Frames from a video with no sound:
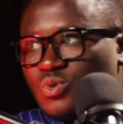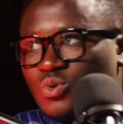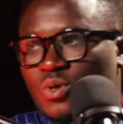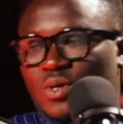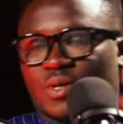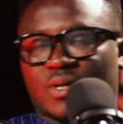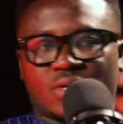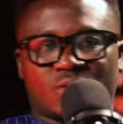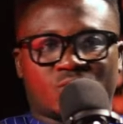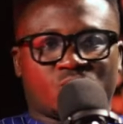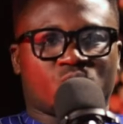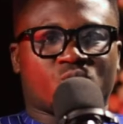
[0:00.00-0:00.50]

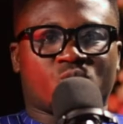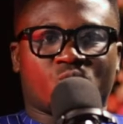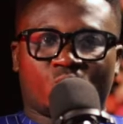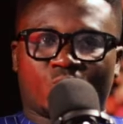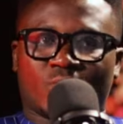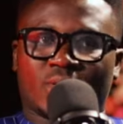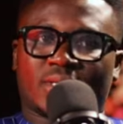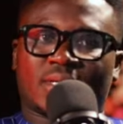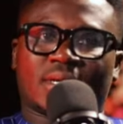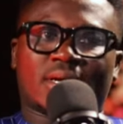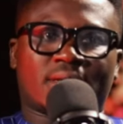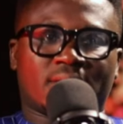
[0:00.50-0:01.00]
Okay, so
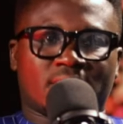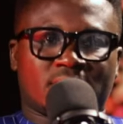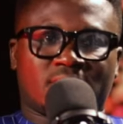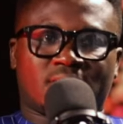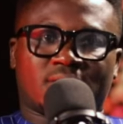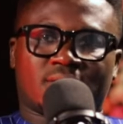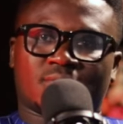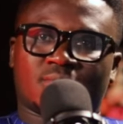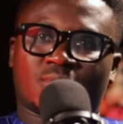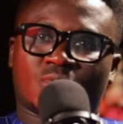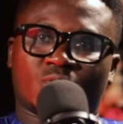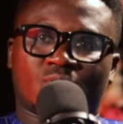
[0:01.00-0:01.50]
whether
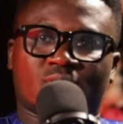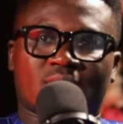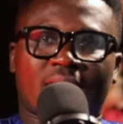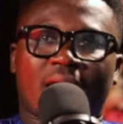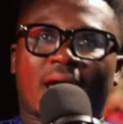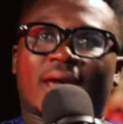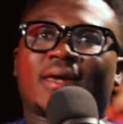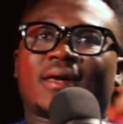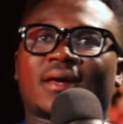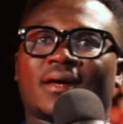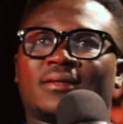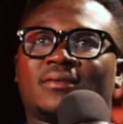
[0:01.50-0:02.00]
it's music,
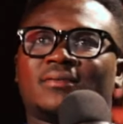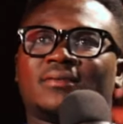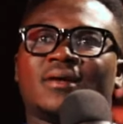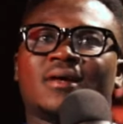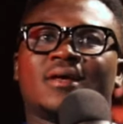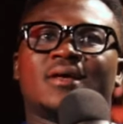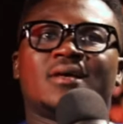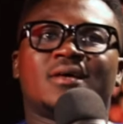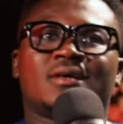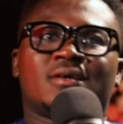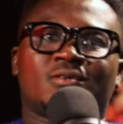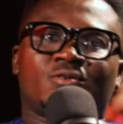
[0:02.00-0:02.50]
I can
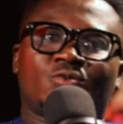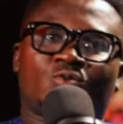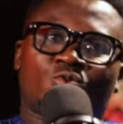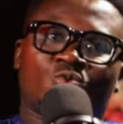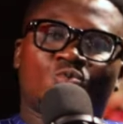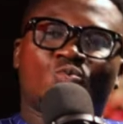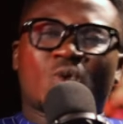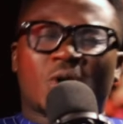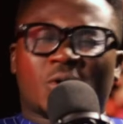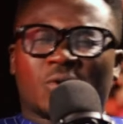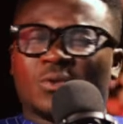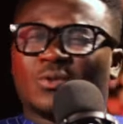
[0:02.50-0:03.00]

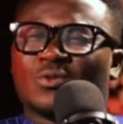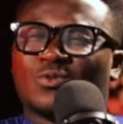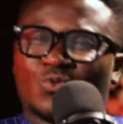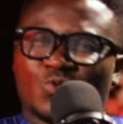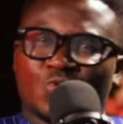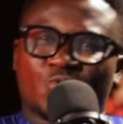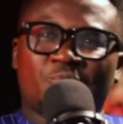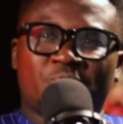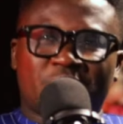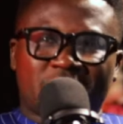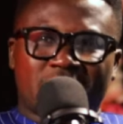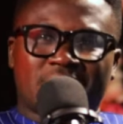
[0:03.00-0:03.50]
do one or
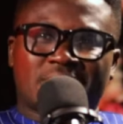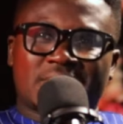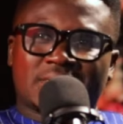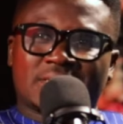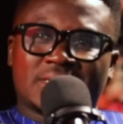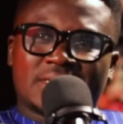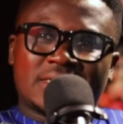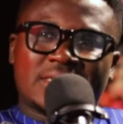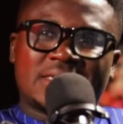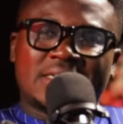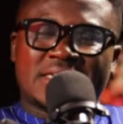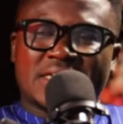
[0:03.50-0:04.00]
two
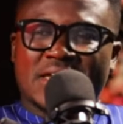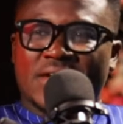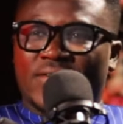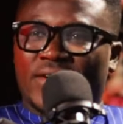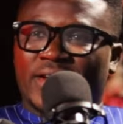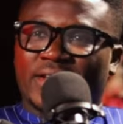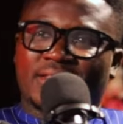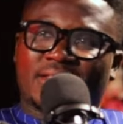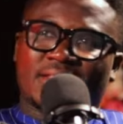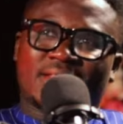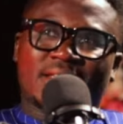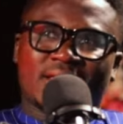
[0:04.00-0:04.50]
businesses here
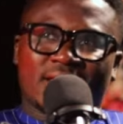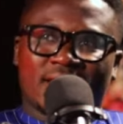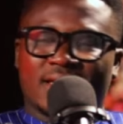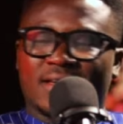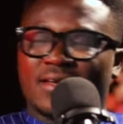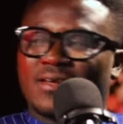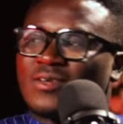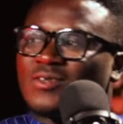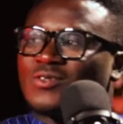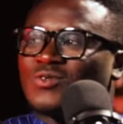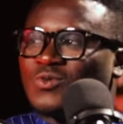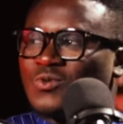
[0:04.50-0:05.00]
and
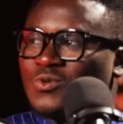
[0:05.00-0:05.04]
there mm.